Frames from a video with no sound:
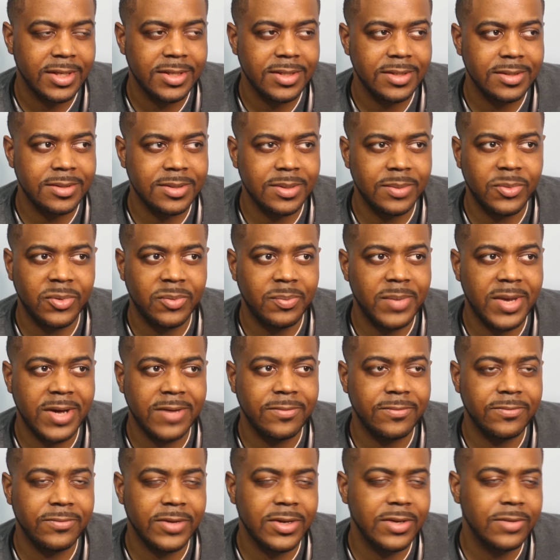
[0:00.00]
Some of my
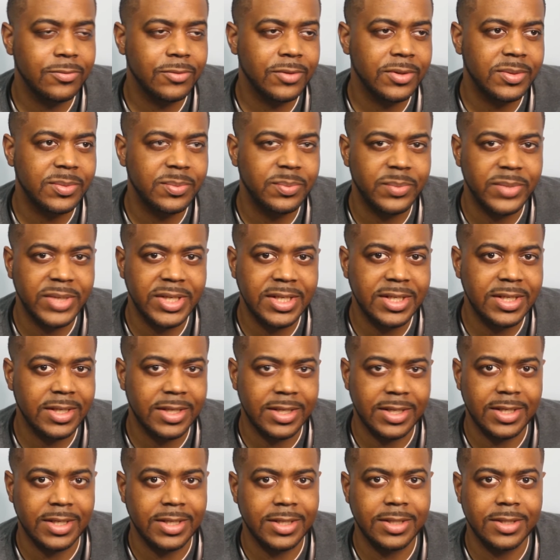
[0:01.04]
favorite media
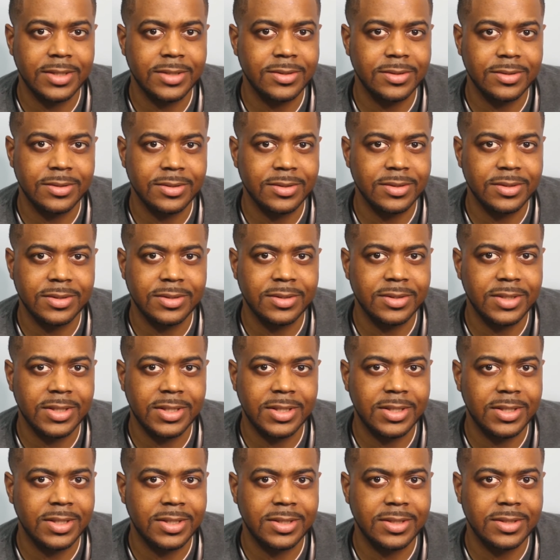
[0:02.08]
heads or, or
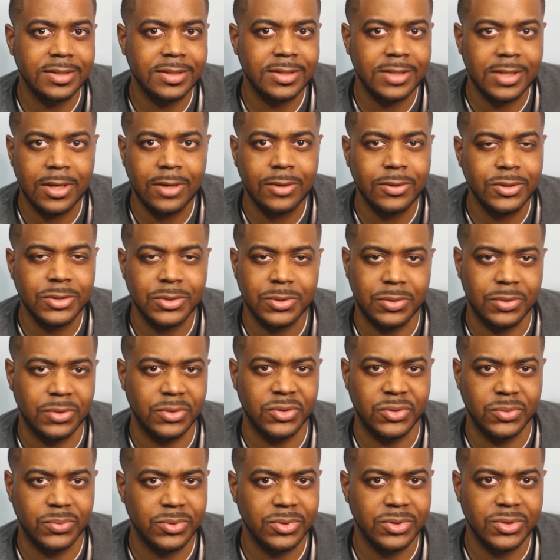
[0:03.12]
uh, talk show
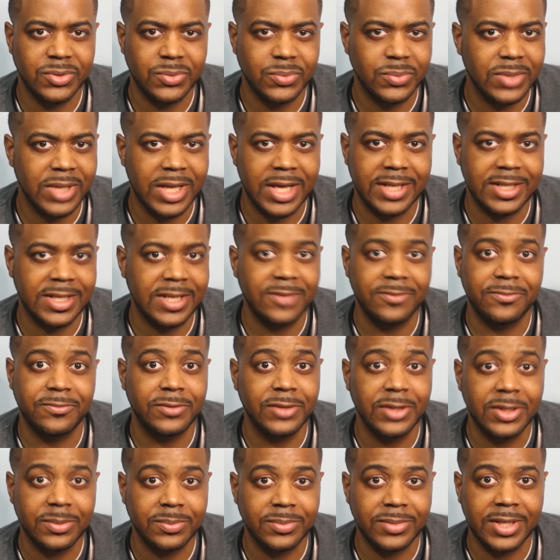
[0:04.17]
hosts was like they
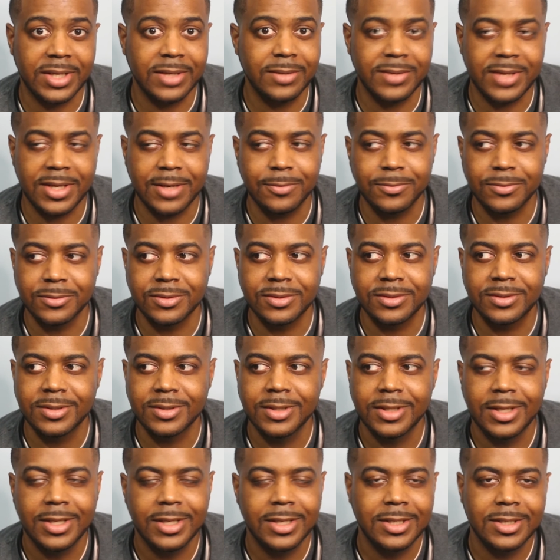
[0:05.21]
flipped. They they was
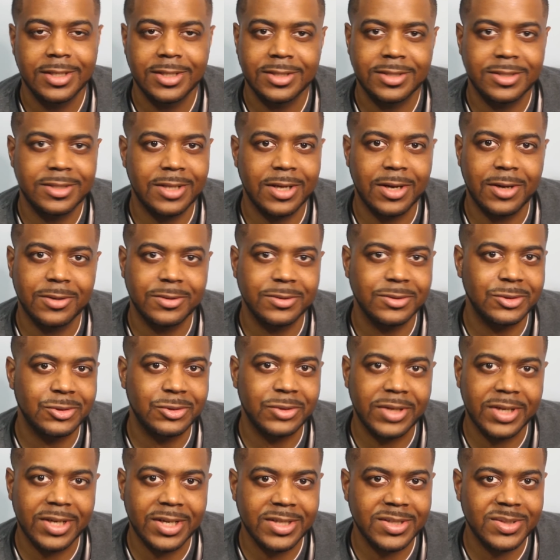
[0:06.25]
talking
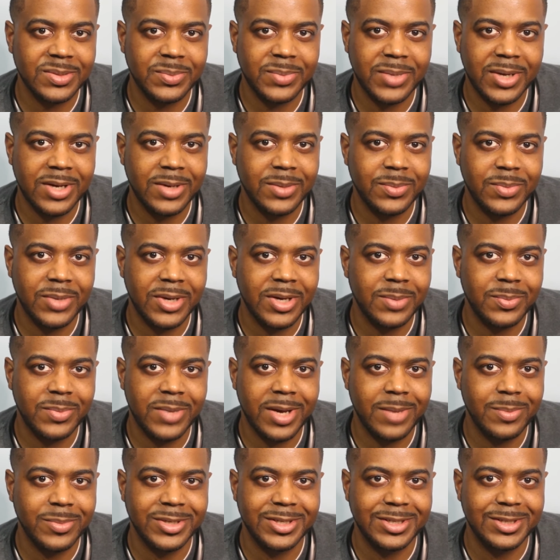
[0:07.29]
trash about Bob,
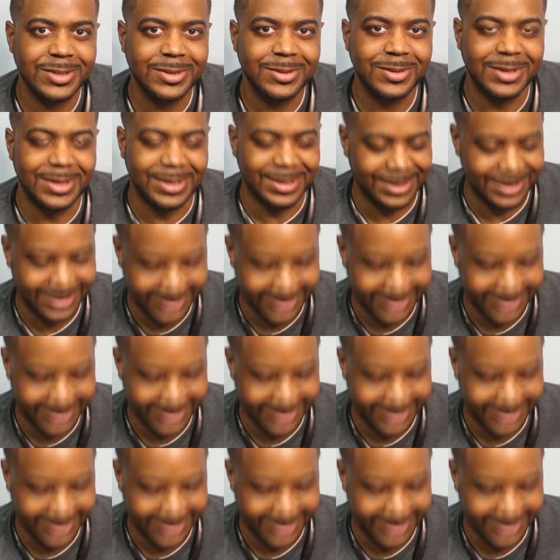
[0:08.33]
Bob dude.